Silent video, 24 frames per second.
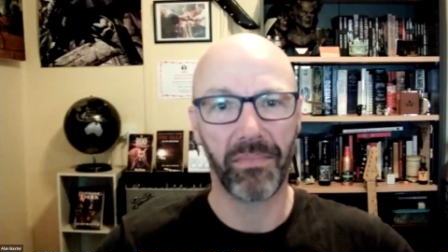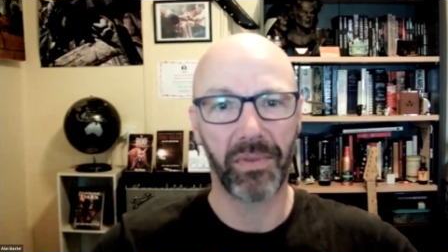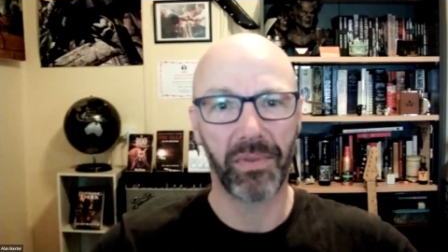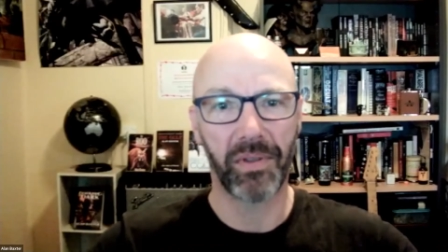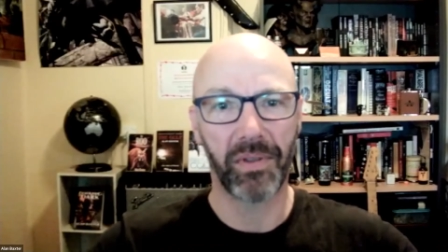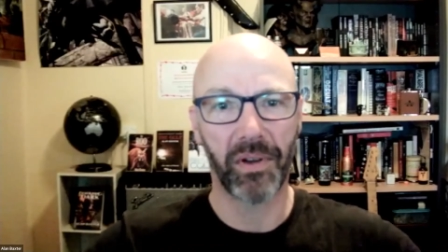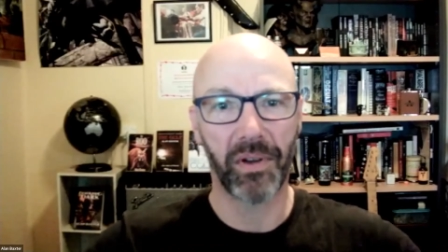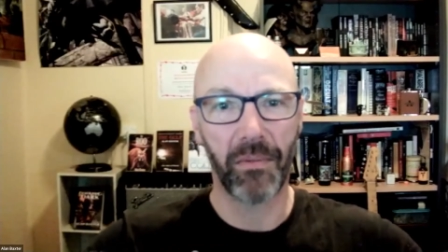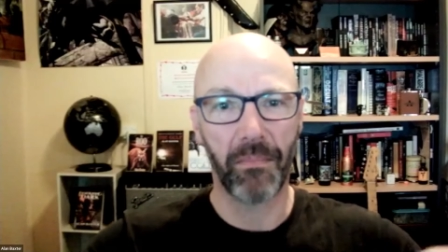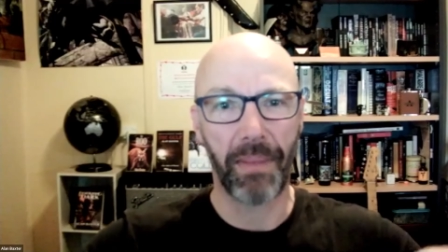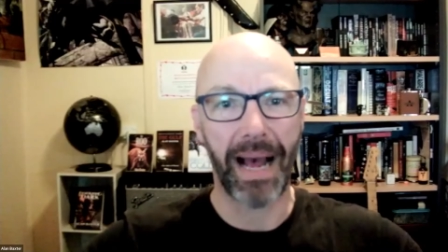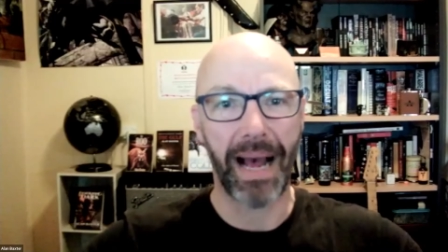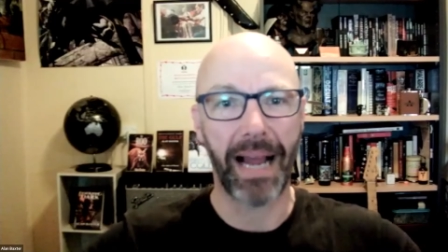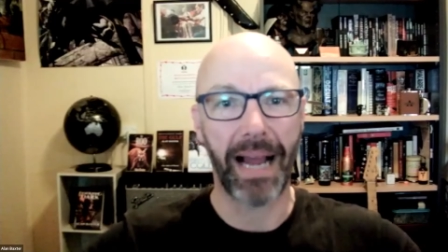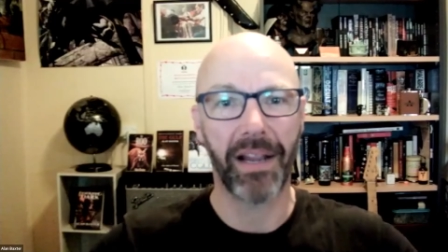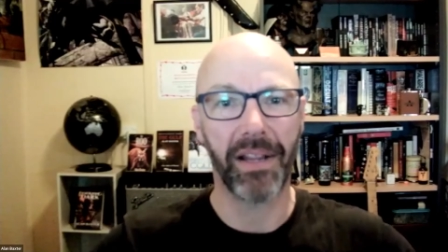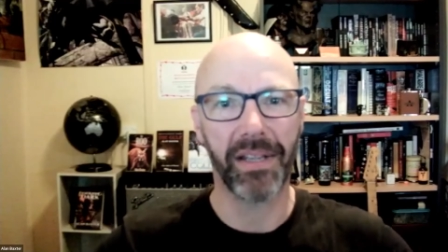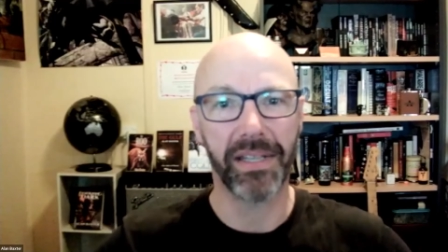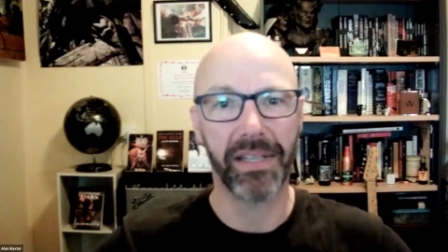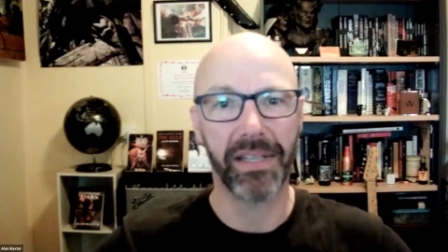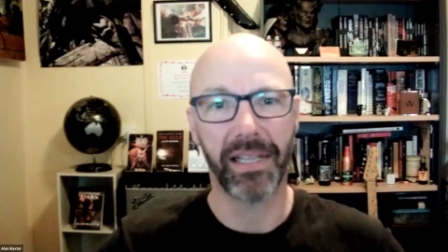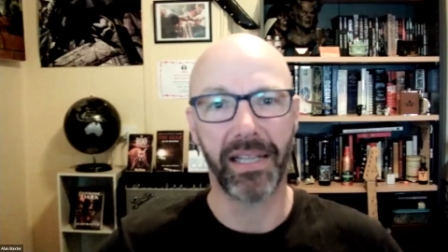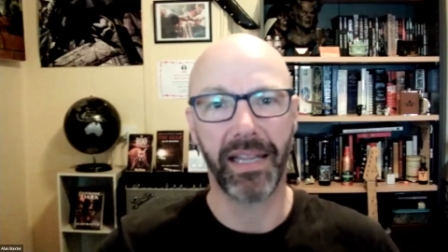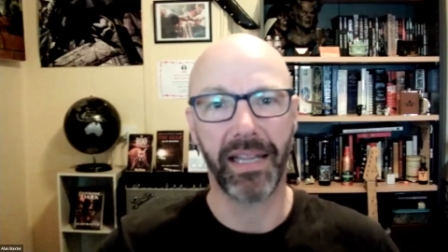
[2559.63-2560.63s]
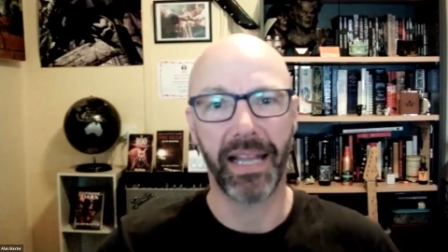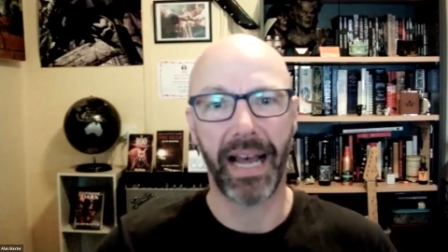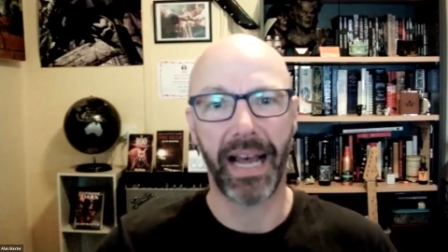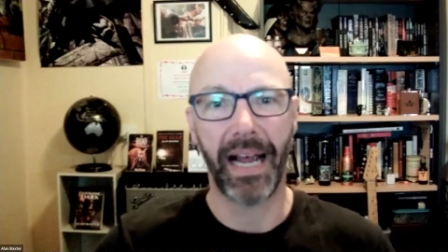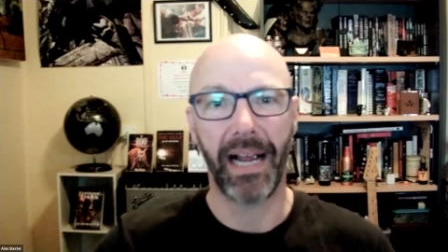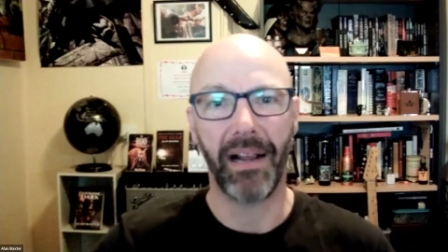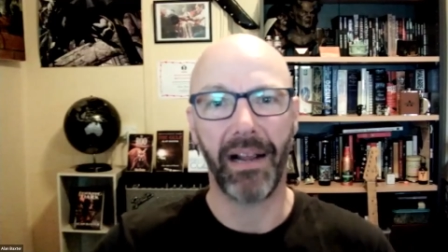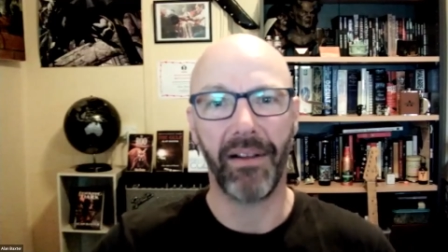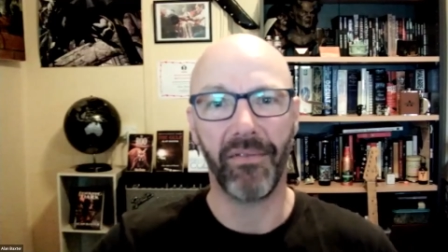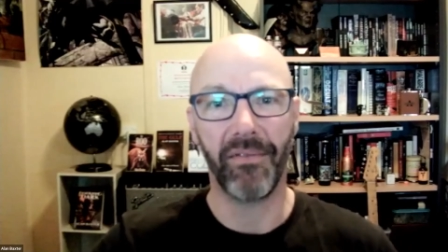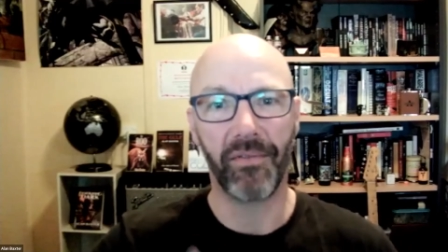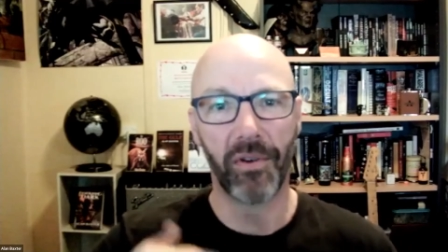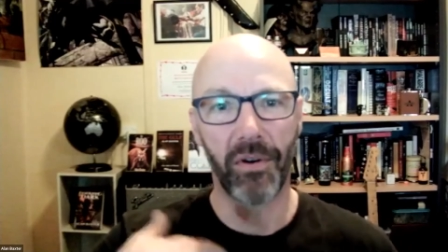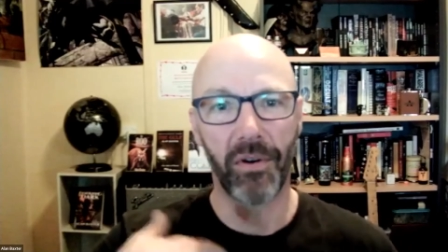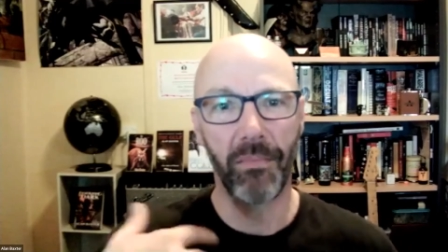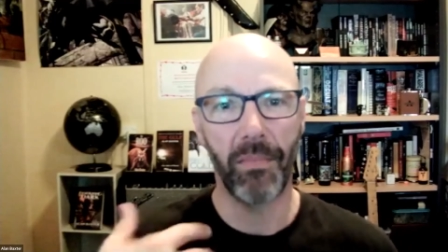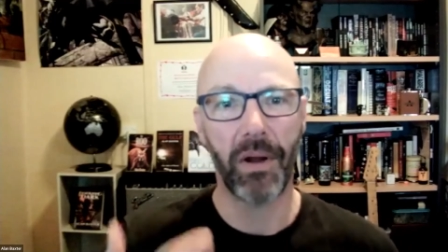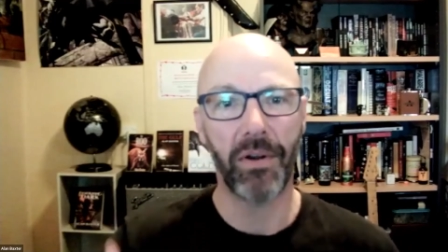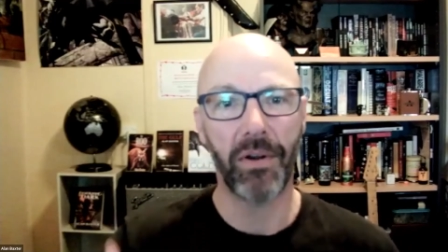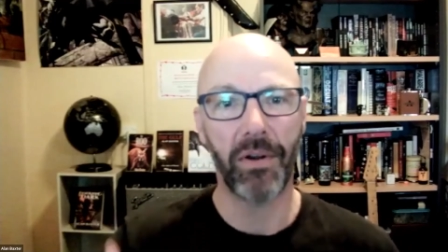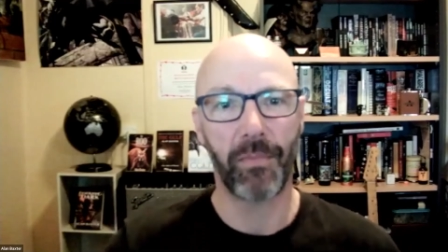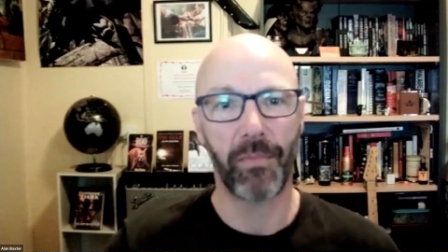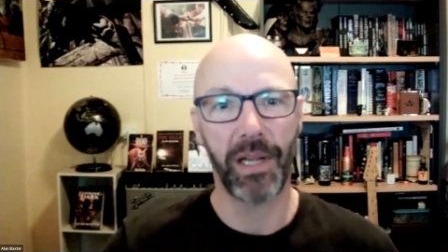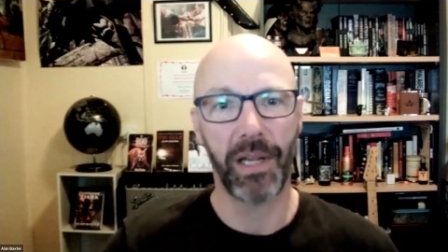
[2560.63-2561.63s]
sort of balance in that. And for
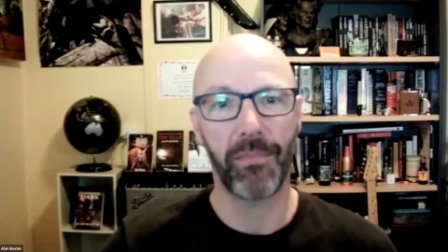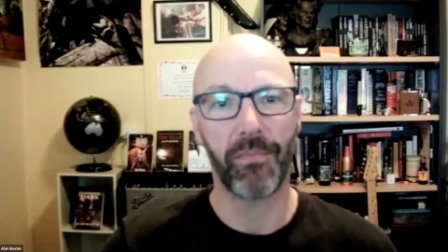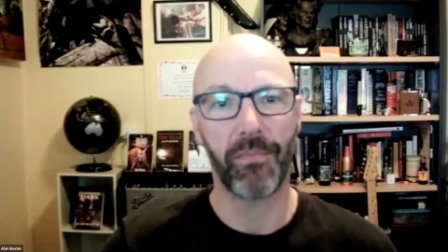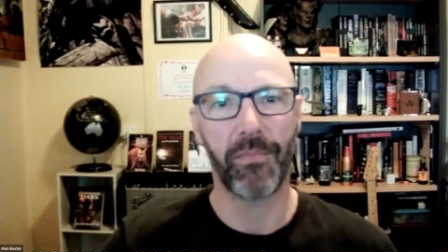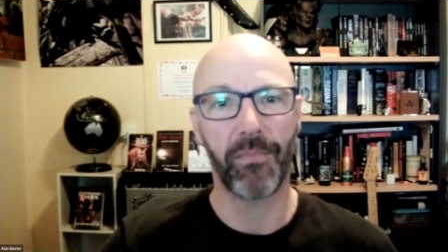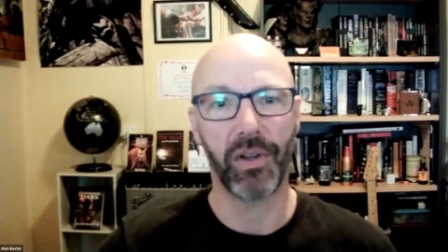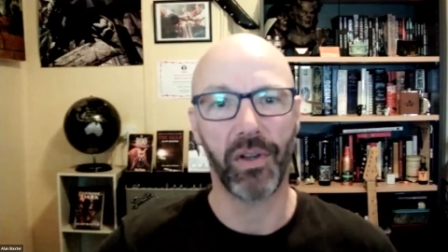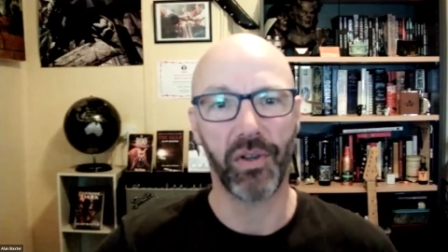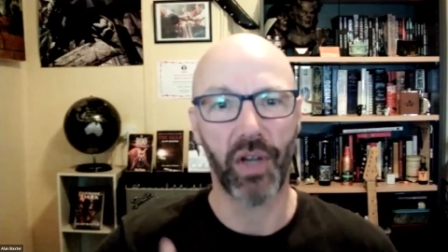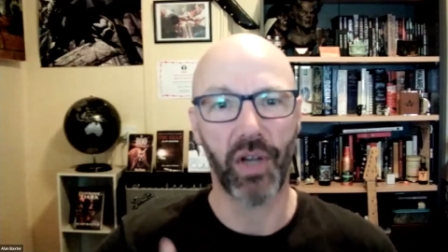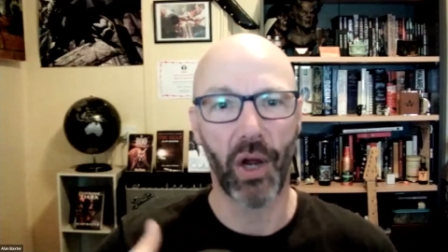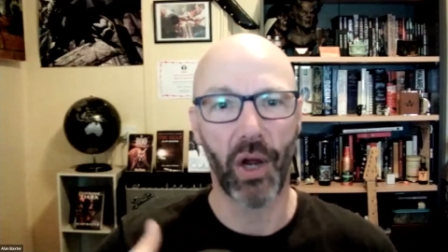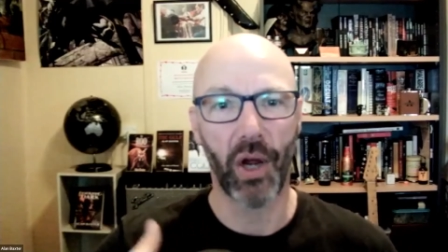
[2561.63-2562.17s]
most people,